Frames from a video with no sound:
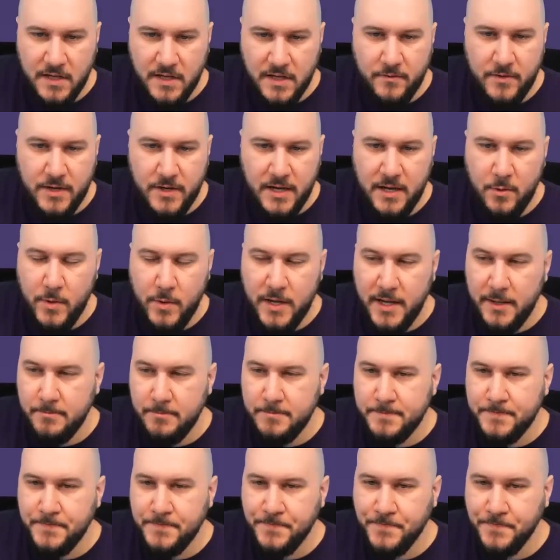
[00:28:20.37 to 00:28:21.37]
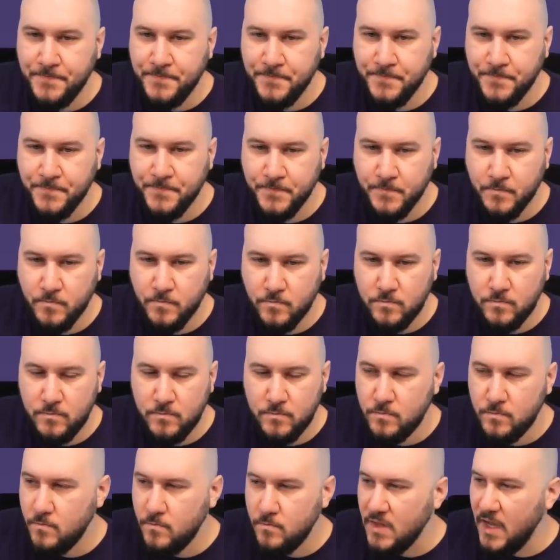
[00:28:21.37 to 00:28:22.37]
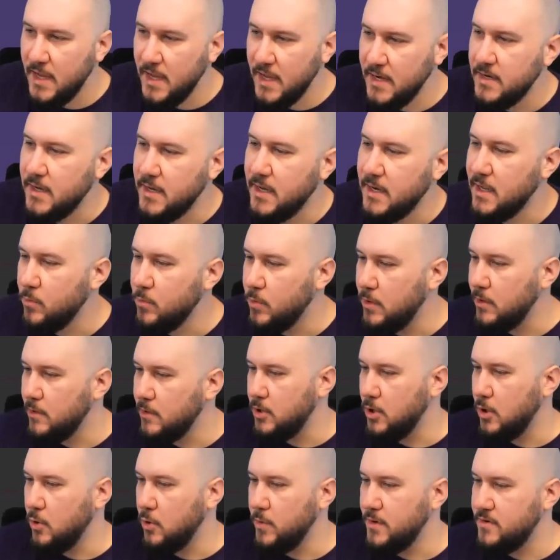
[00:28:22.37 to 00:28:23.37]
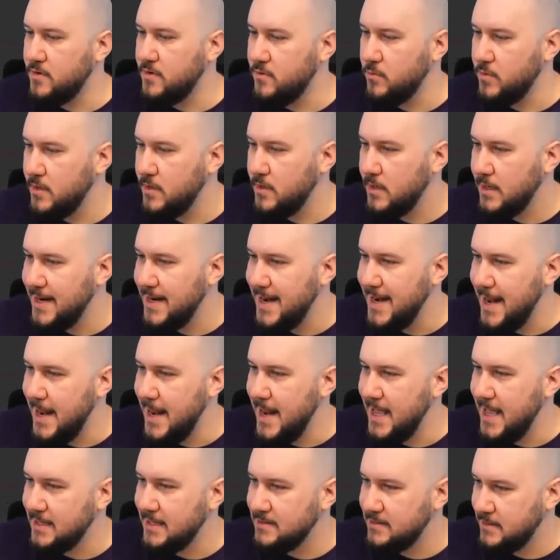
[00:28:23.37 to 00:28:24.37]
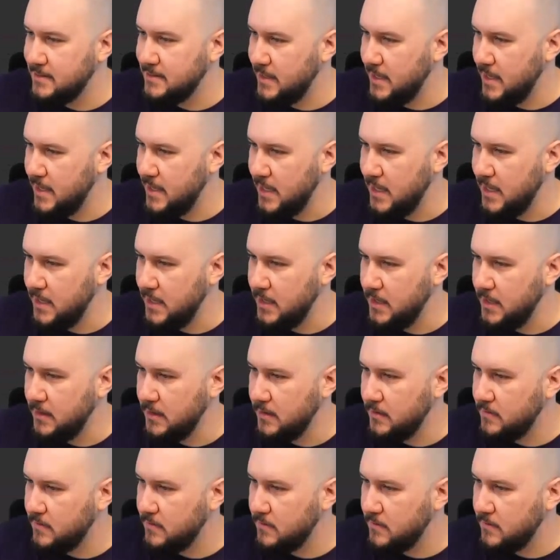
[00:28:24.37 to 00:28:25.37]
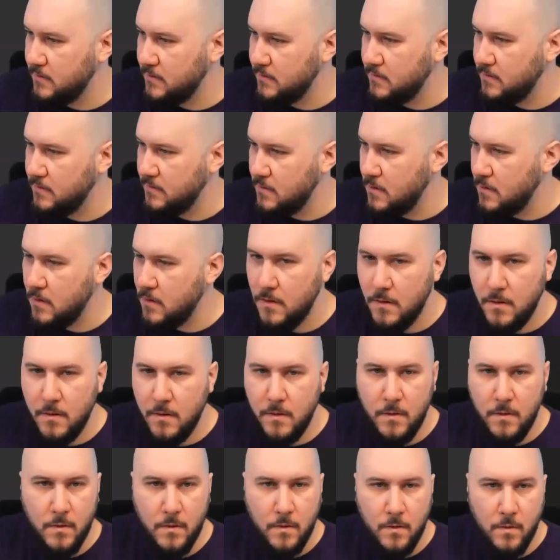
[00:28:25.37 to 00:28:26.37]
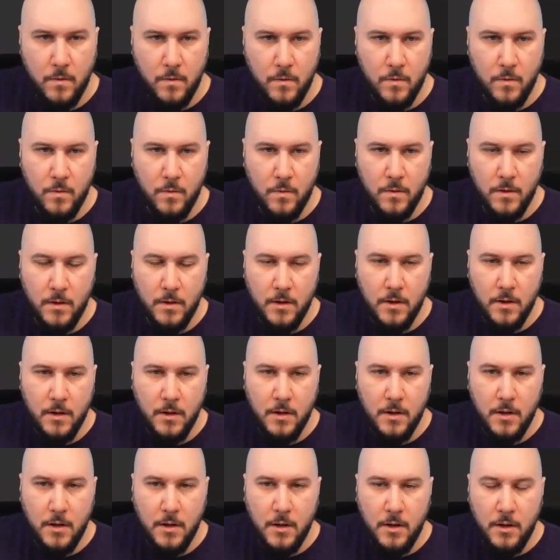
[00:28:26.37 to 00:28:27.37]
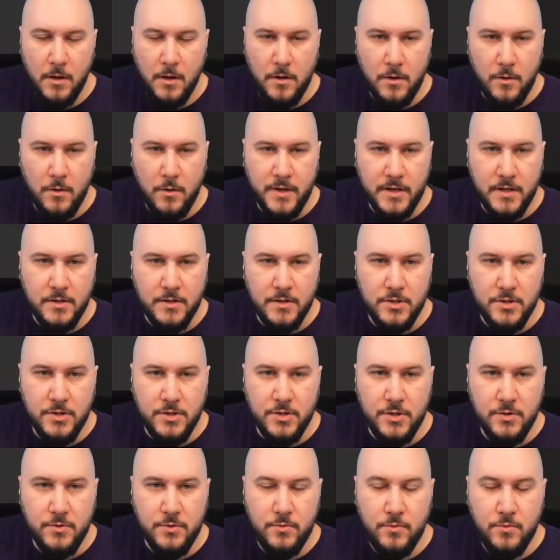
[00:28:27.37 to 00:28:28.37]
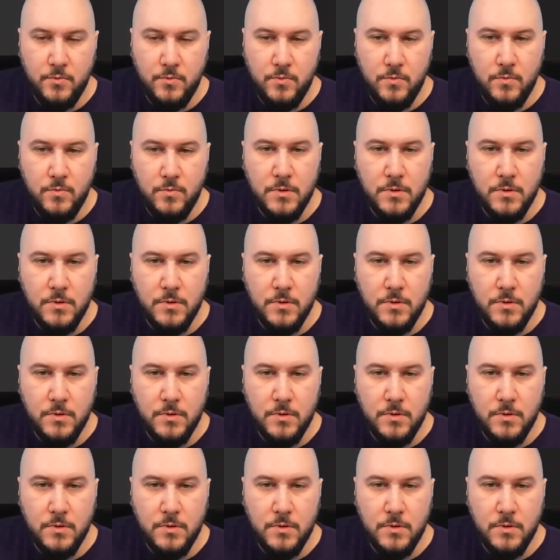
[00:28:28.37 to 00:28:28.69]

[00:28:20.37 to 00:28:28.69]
it anyway. And then I will go into the next case. So going new